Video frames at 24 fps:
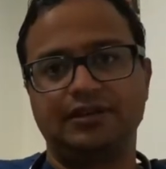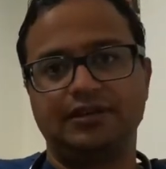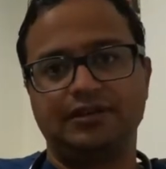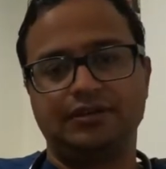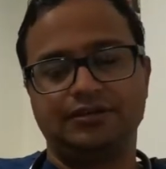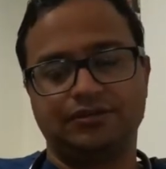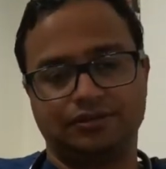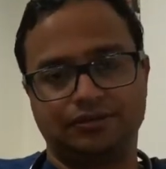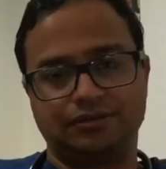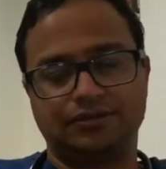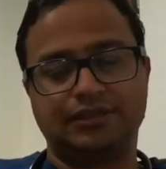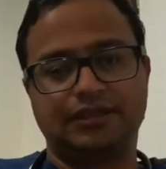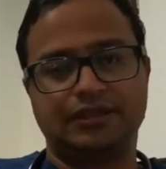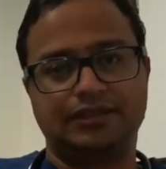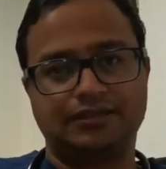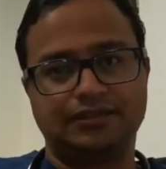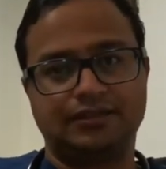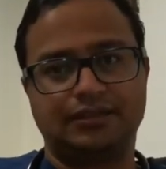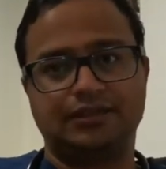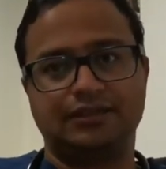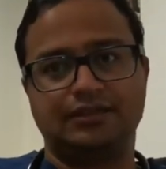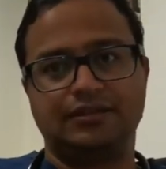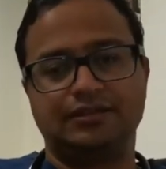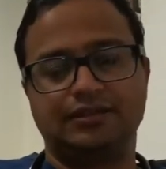So yes,
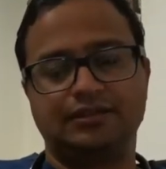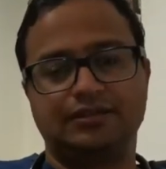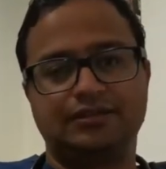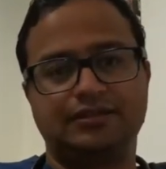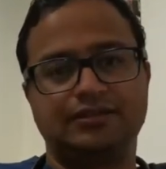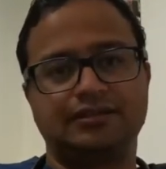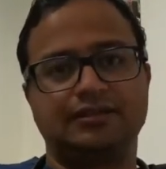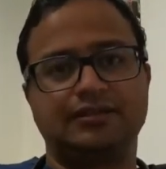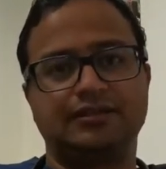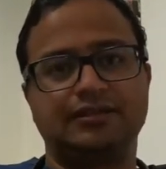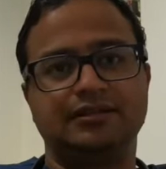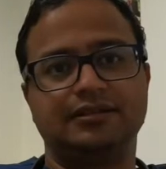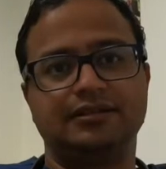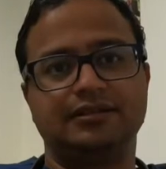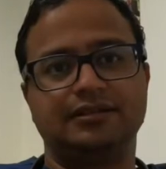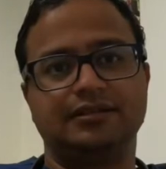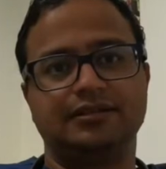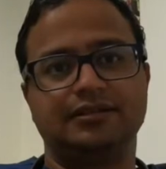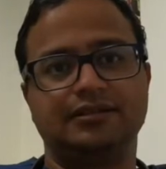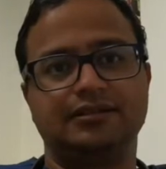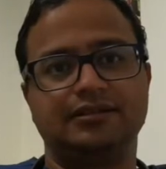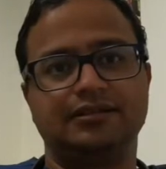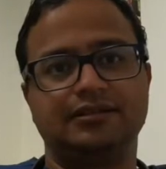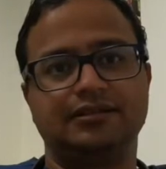I did study
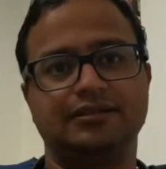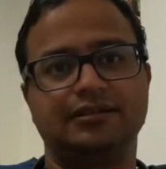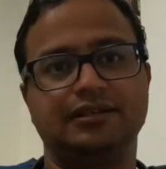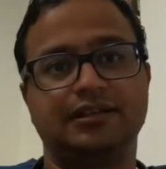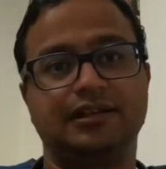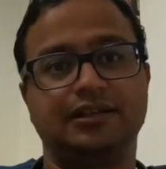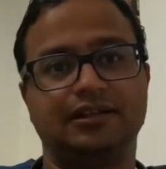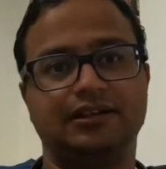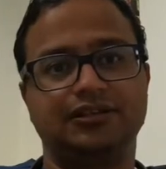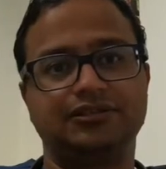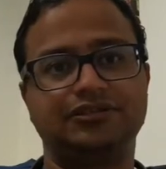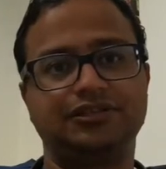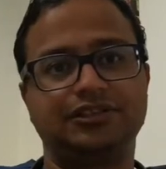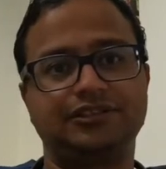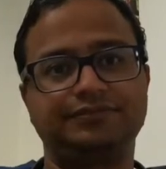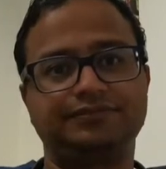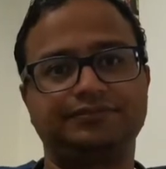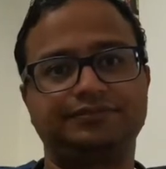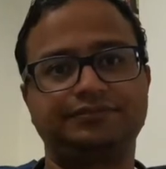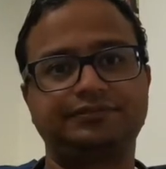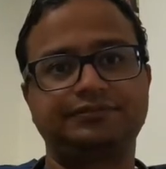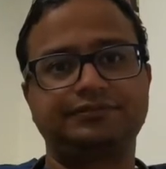in Russia.